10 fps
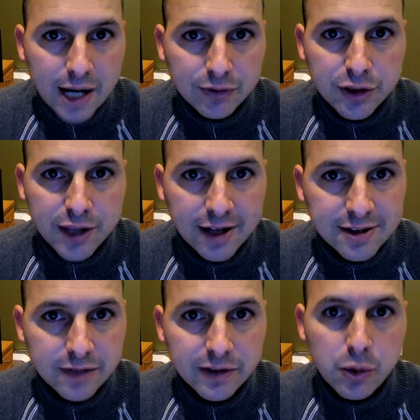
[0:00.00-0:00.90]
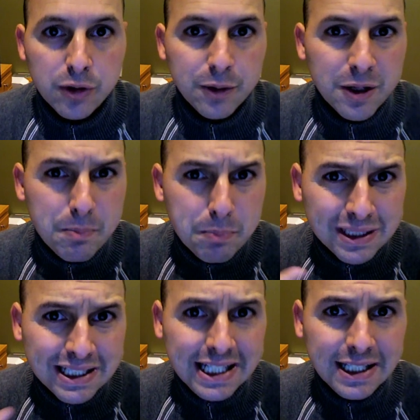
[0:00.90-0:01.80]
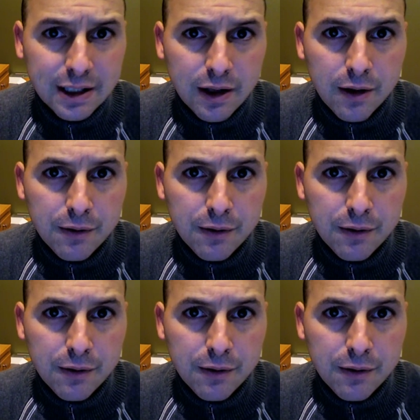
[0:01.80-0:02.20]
after Thanksgiving with complete